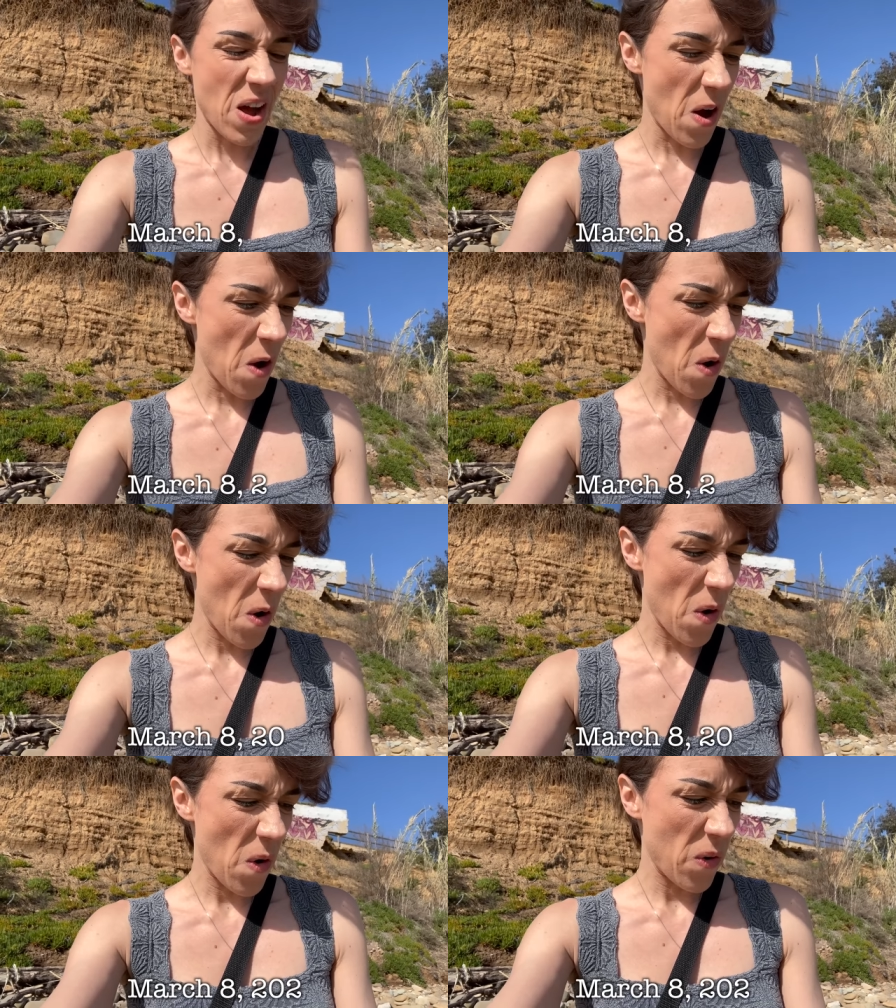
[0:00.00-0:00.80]

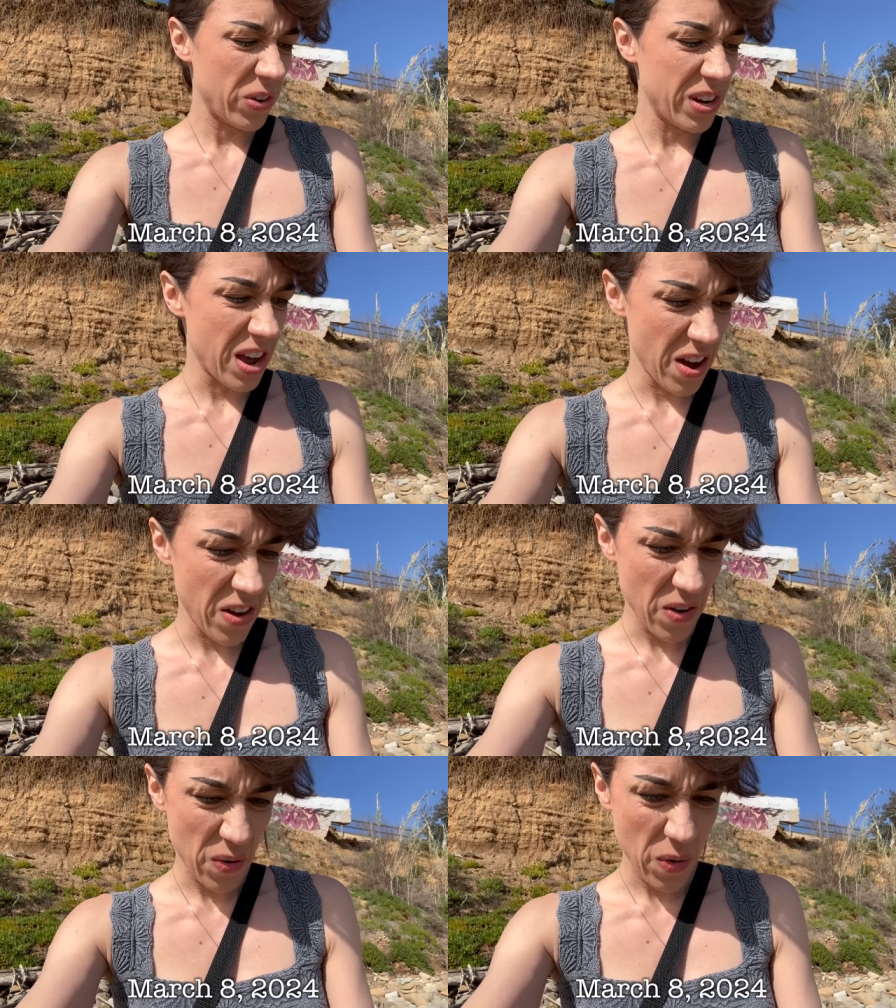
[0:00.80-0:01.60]
Oh
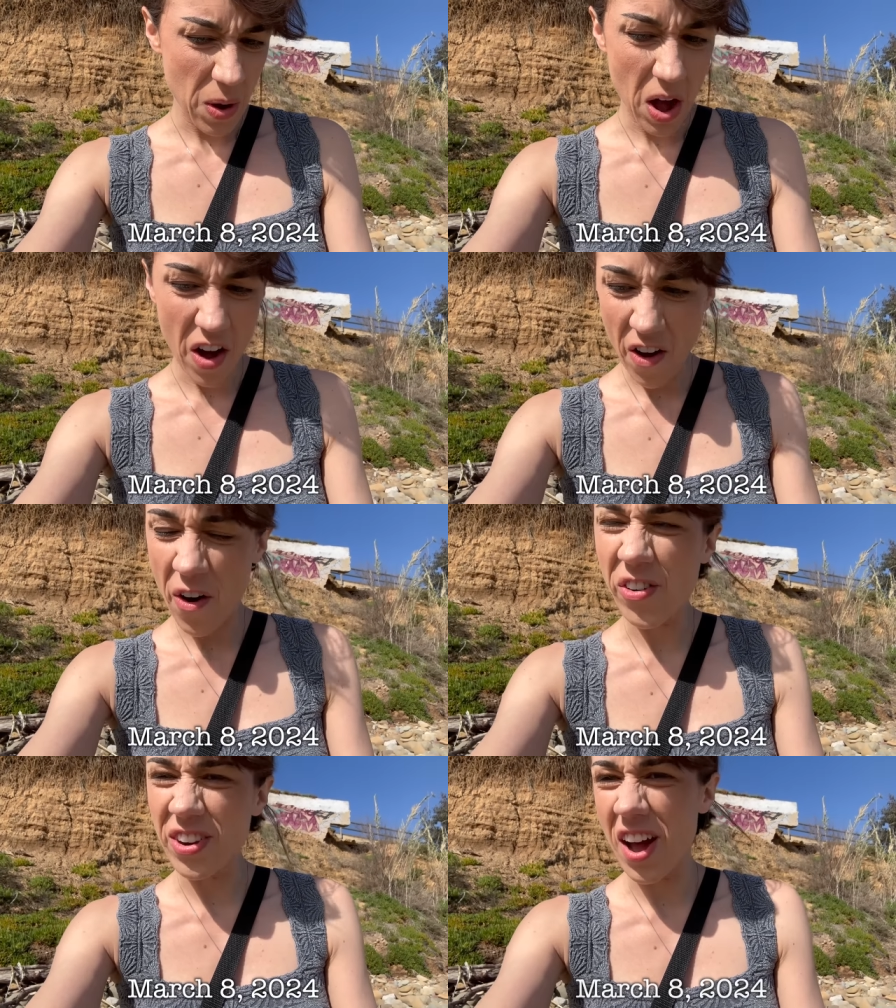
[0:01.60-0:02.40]
no,
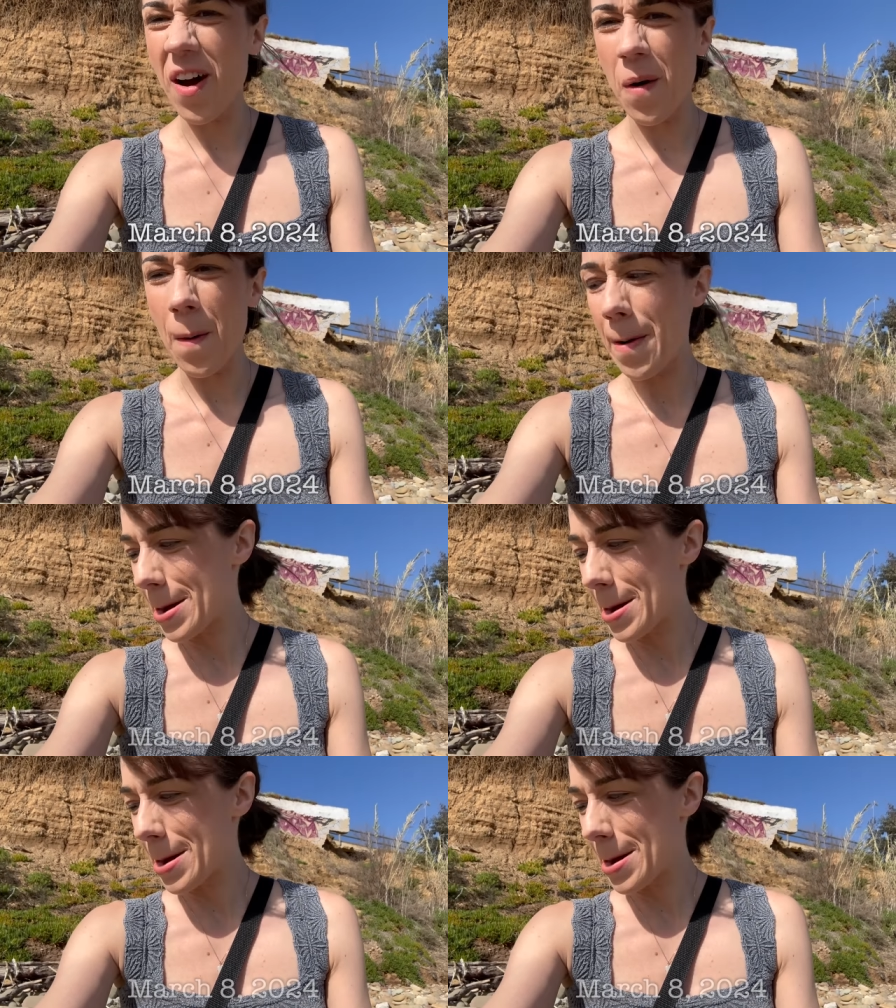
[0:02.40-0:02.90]
oh no,